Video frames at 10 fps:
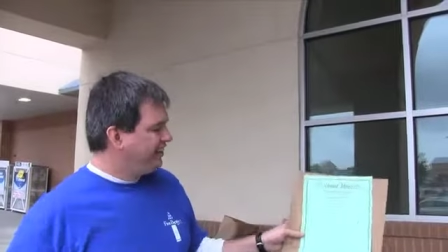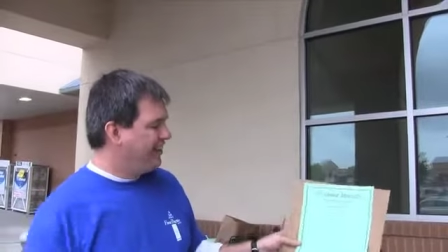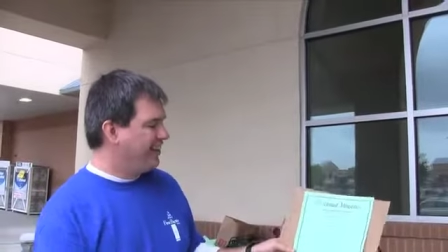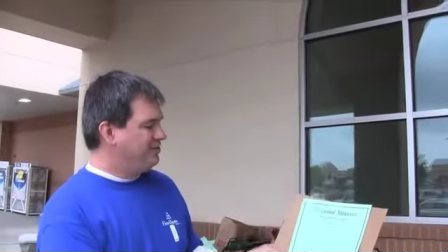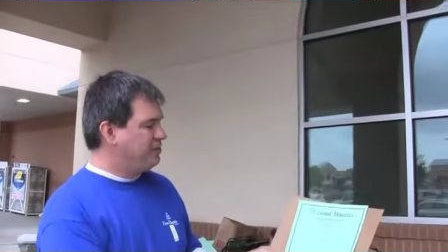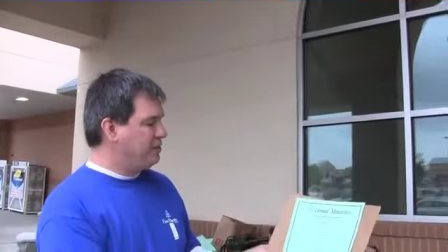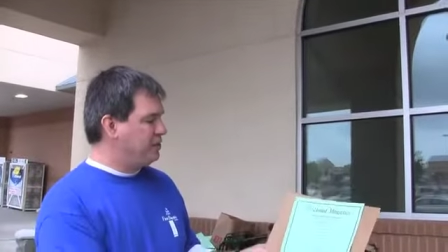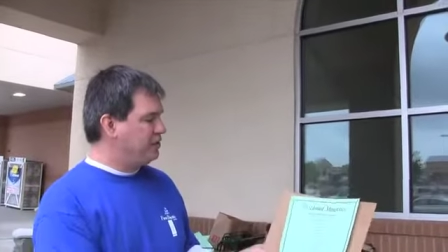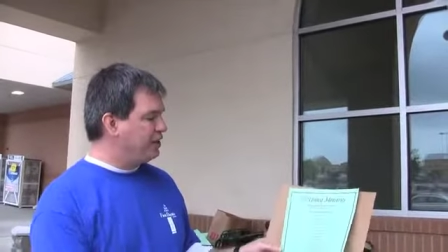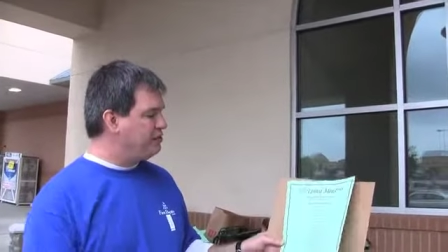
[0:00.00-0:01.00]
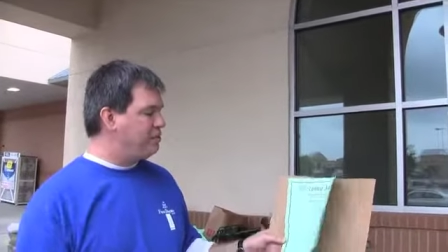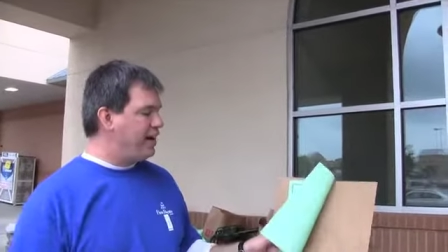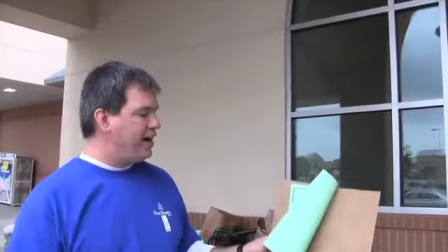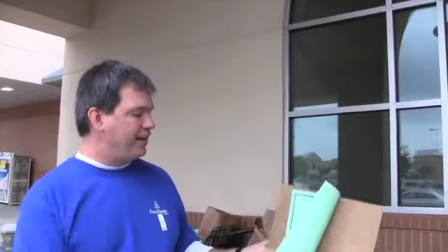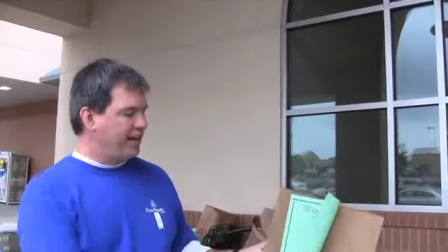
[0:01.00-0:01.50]
Uh, people come in, we give them a
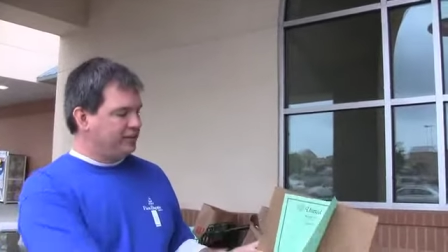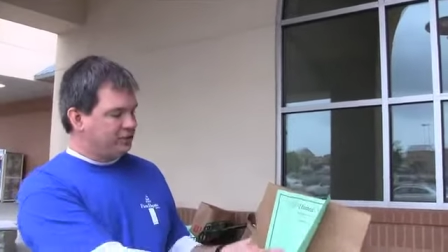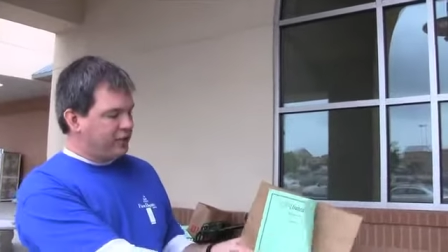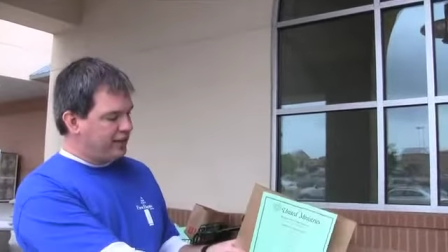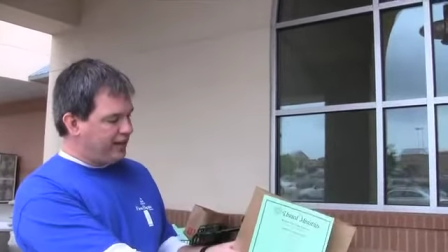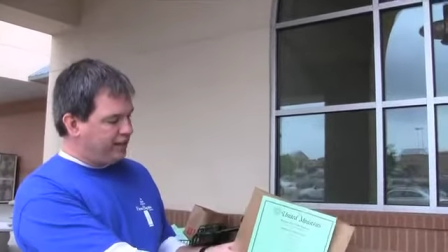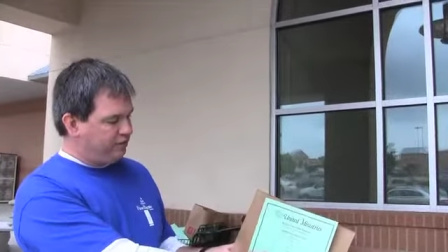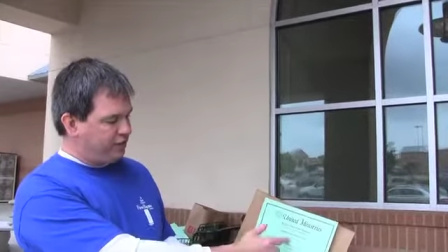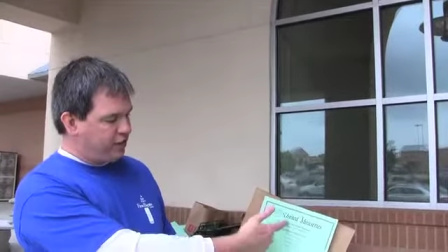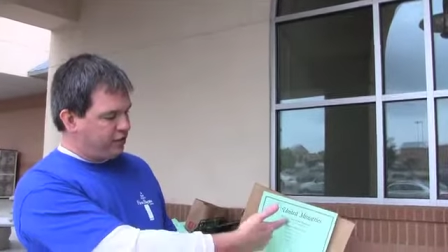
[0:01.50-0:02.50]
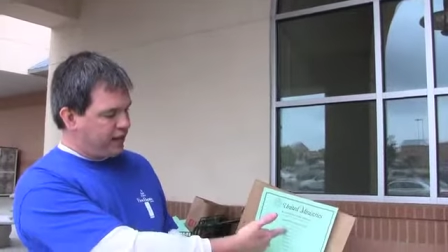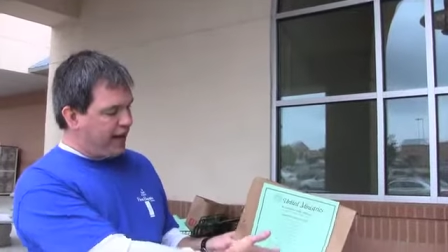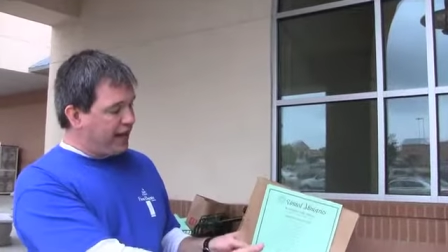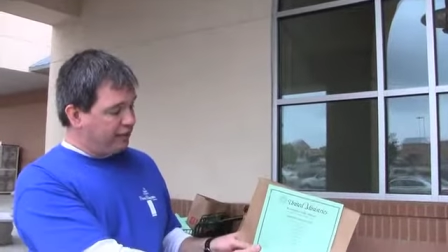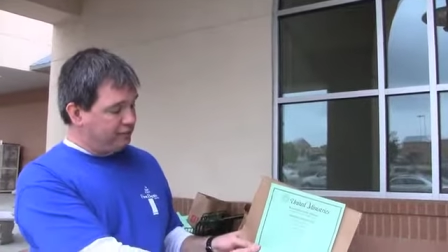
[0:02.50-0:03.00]
bag. Has a rundown of you know
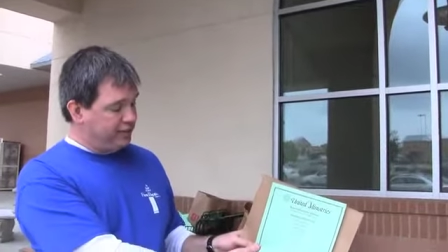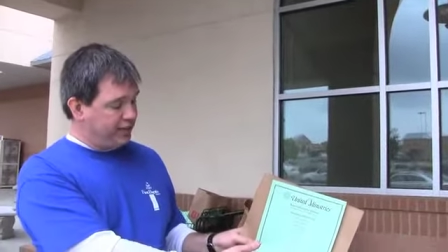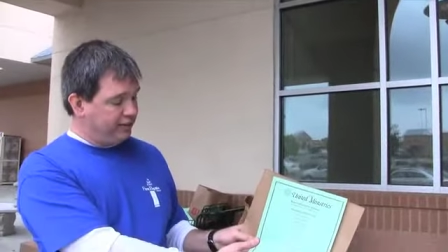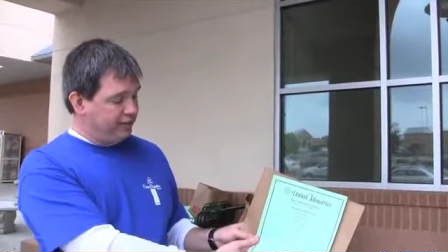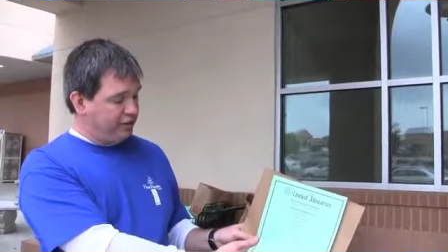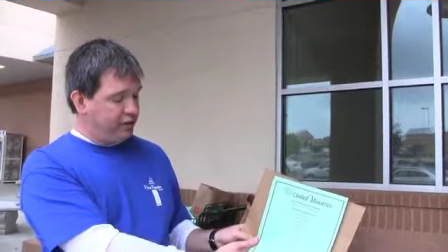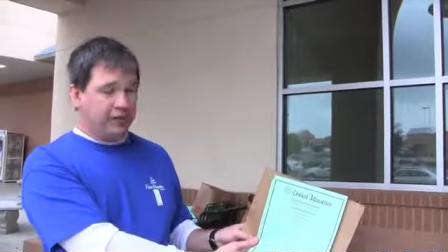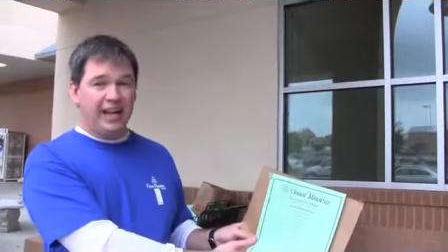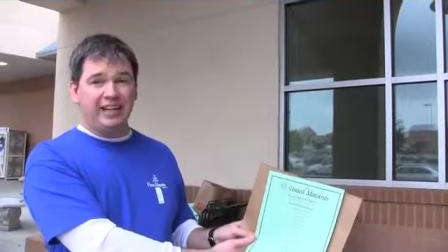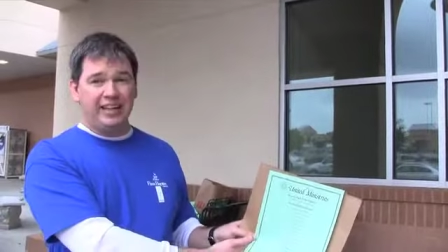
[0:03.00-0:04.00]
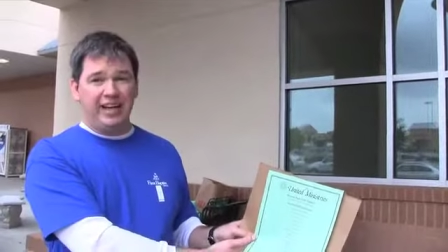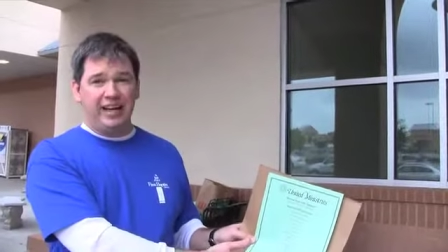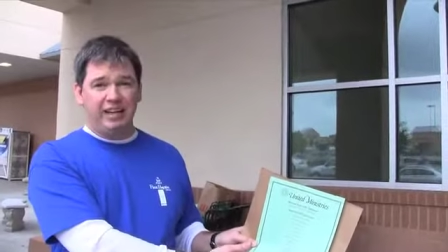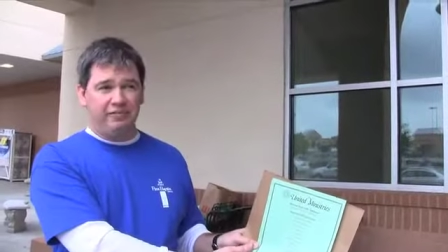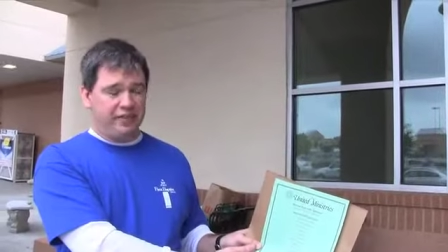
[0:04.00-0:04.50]
the items that you know they would like to
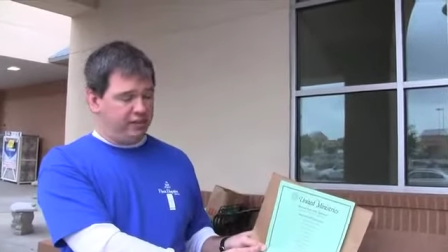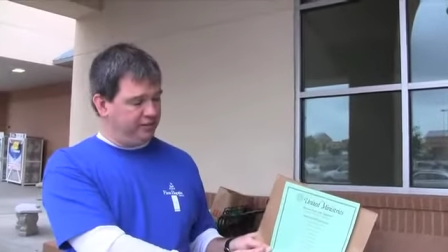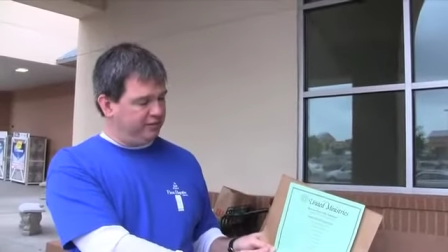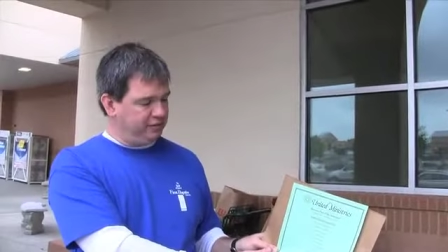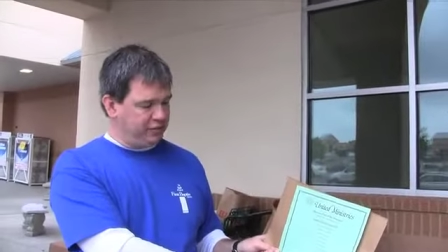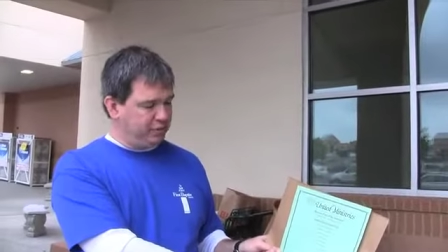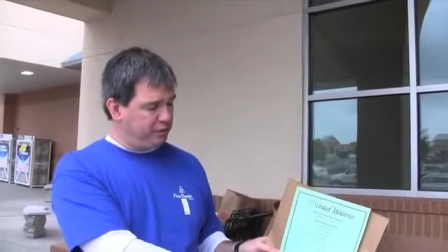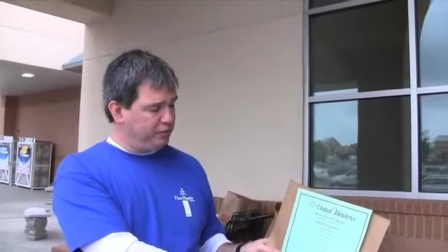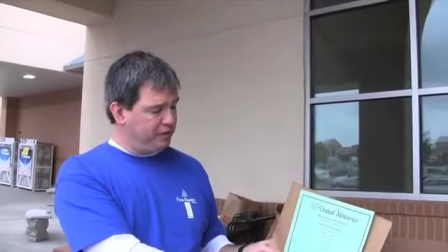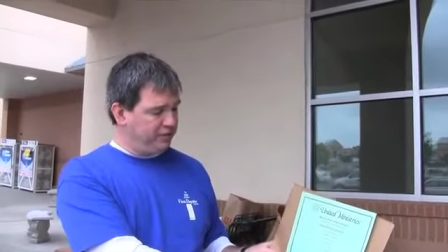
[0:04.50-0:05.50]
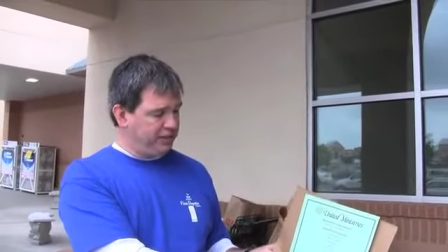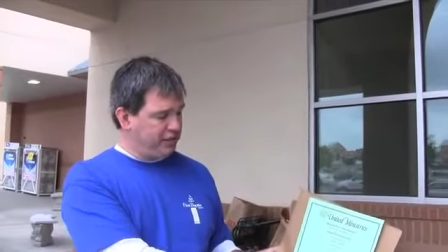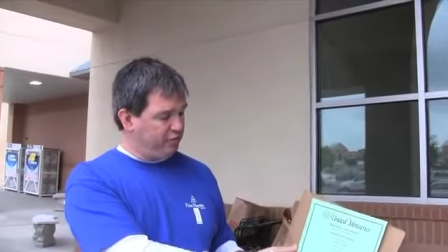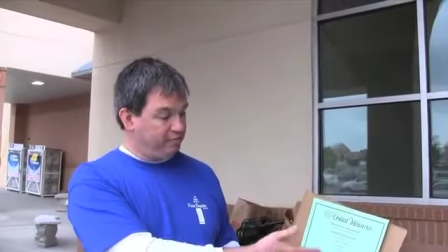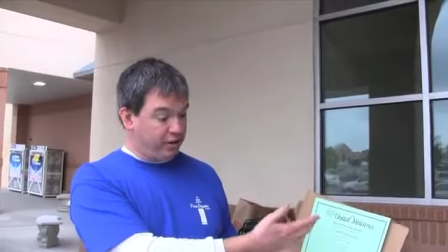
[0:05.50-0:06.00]
have, and some people have been you
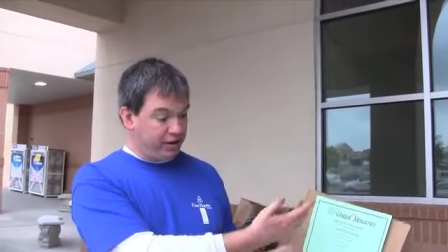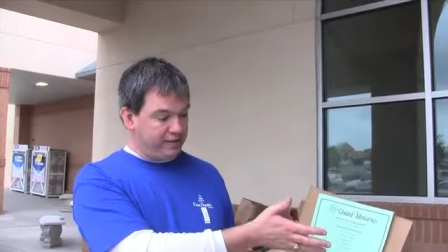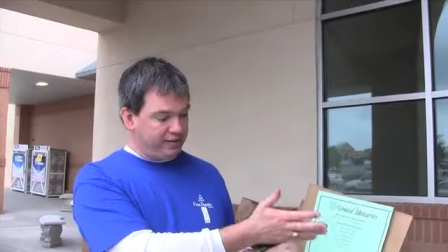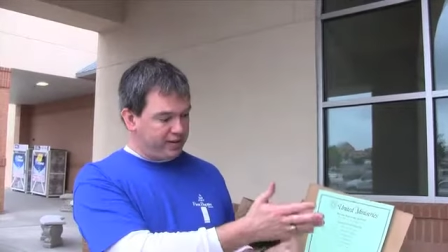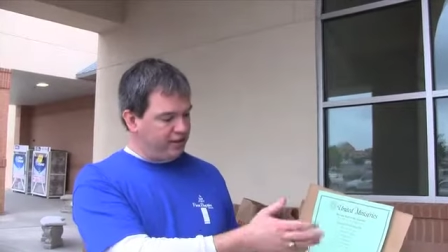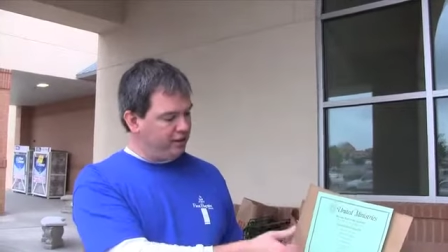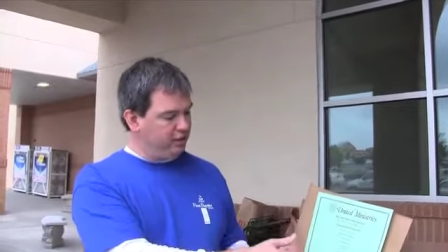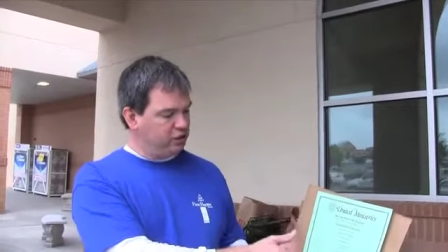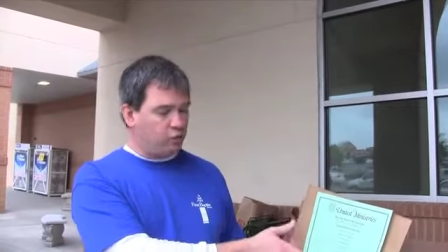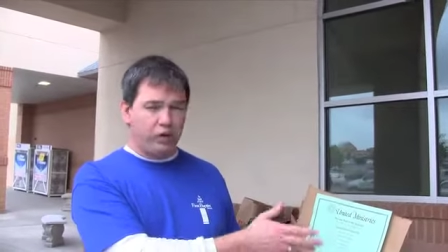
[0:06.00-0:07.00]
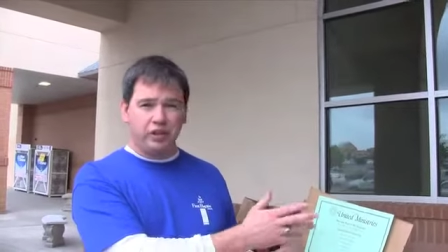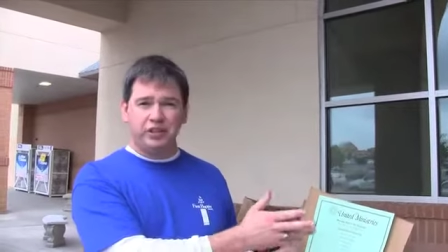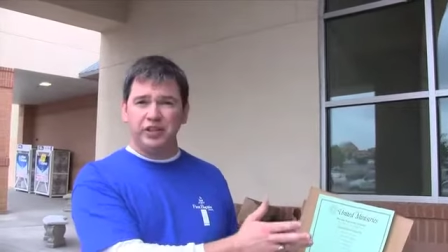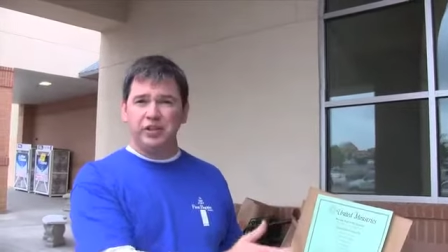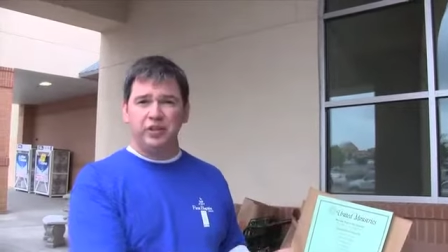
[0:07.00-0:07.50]
know bought everything or just one
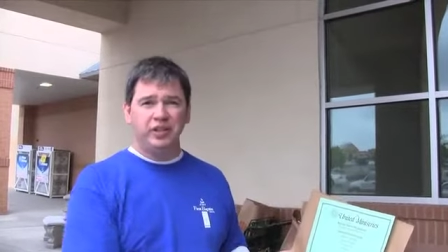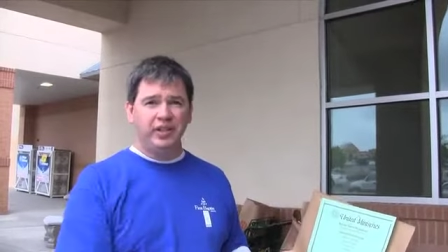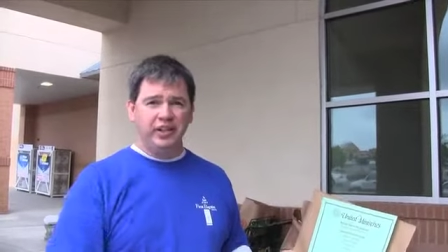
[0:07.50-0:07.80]
or two.